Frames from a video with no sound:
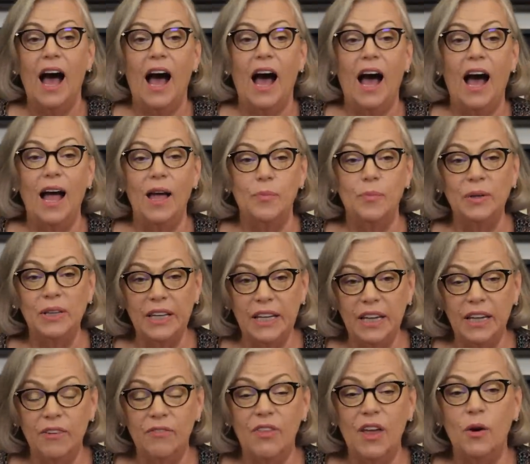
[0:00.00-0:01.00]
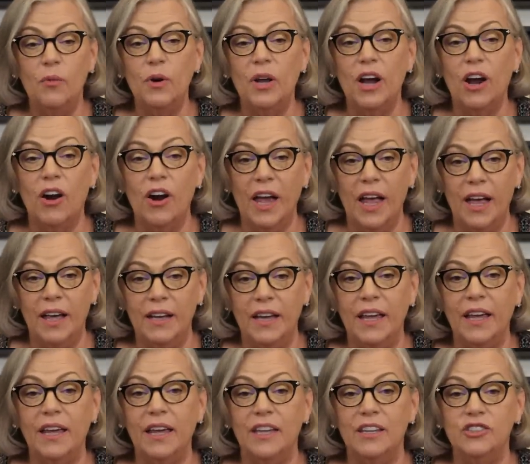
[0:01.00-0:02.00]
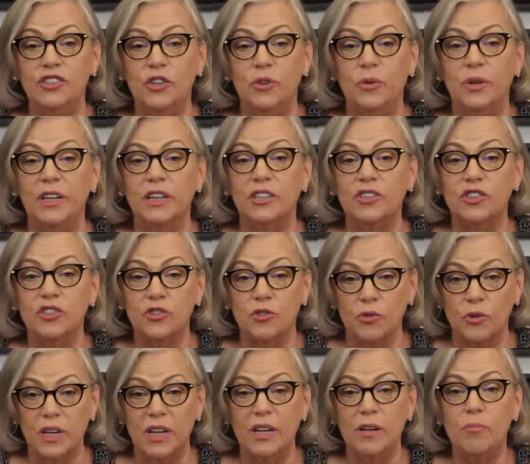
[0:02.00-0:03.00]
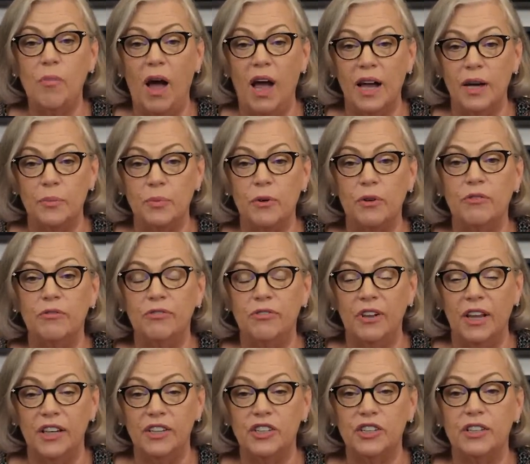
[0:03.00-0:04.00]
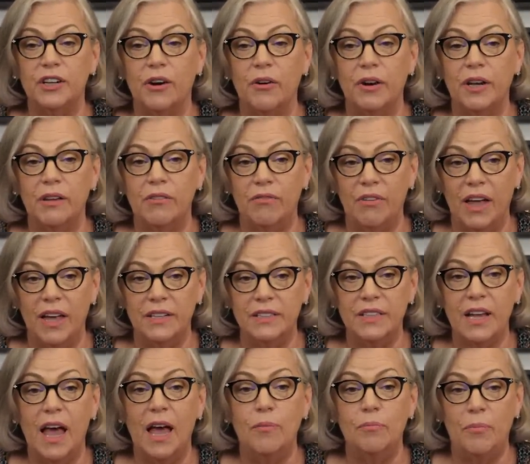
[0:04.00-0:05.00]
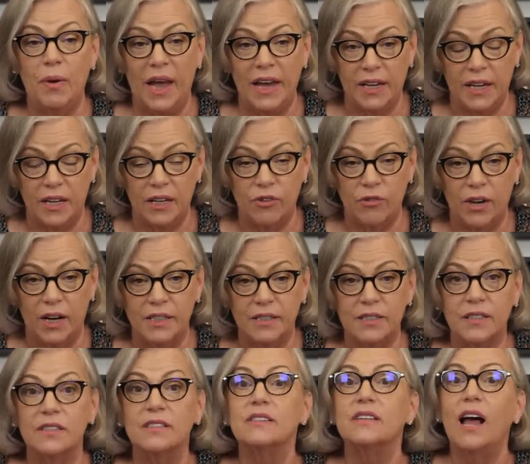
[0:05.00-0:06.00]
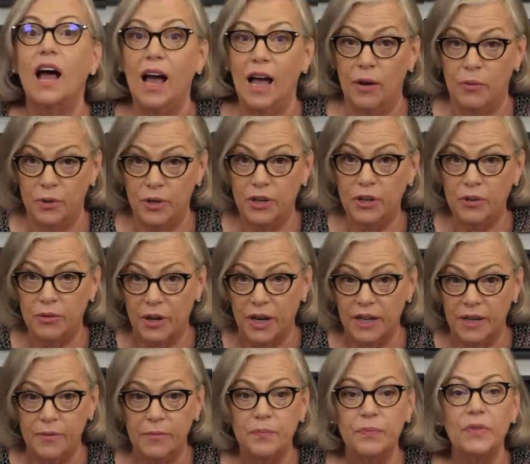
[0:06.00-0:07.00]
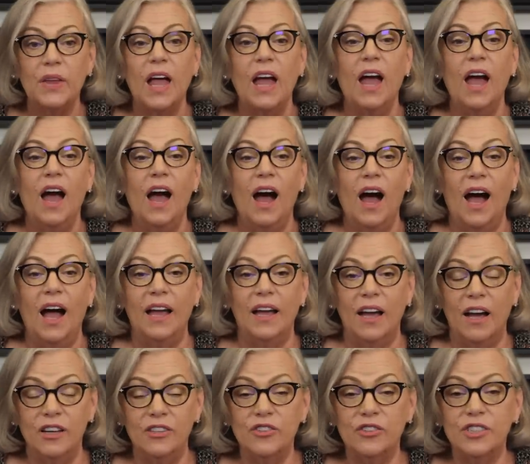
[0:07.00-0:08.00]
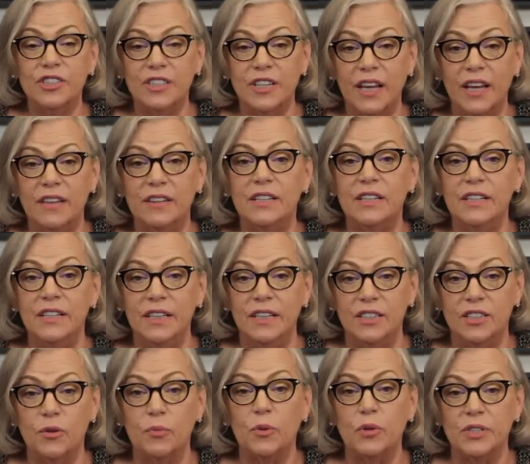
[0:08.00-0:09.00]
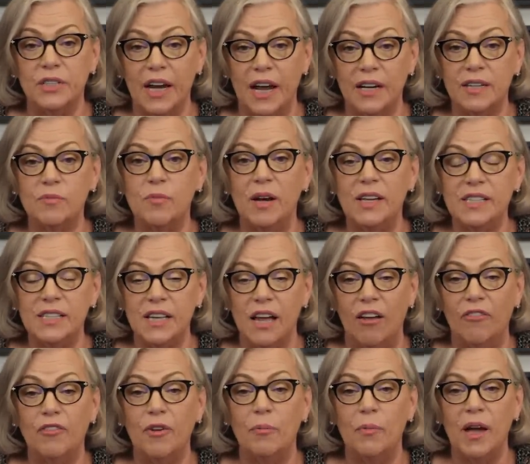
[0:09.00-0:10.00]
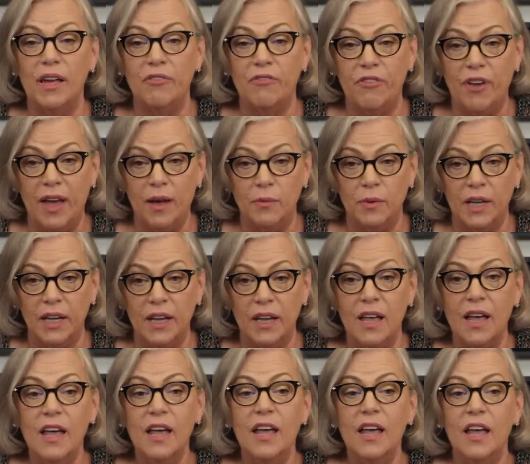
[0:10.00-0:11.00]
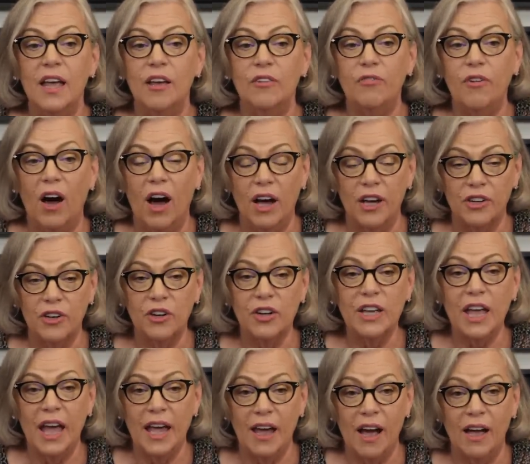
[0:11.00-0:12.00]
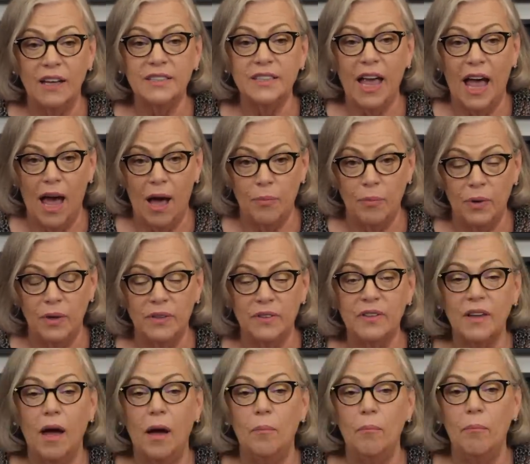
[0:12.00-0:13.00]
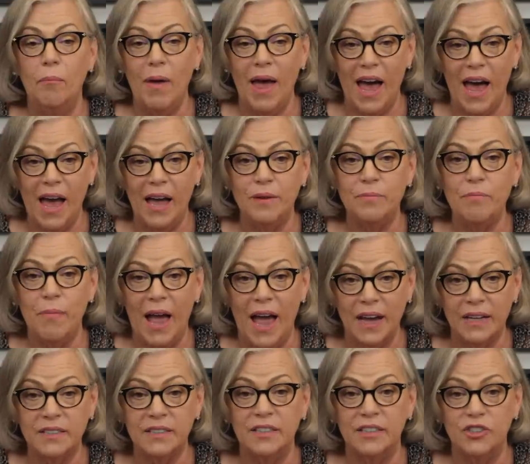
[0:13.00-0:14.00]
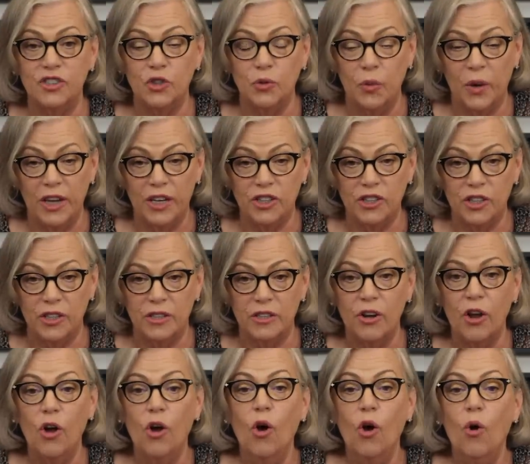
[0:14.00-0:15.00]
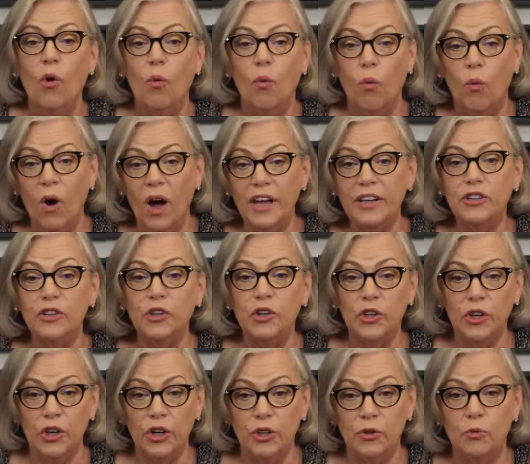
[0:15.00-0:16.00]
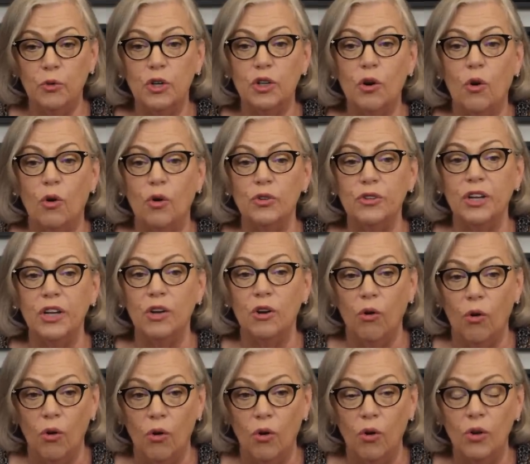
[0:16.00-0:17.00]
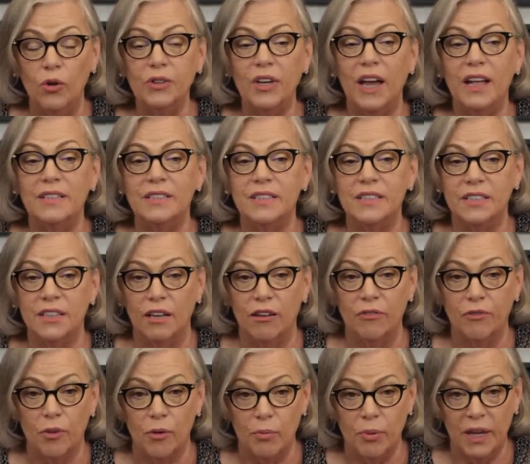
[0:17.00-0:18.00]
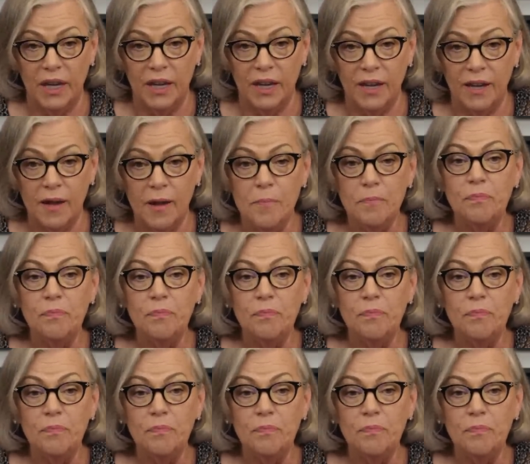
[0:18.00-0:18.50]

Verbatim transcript: I believe that we are heading into an extreme hyperinflationary event and banking crisis. I would agree. I understand the need to protect myself and my family. If utter chaos happens, a Mad Max situation, what good would holding gold and silver be?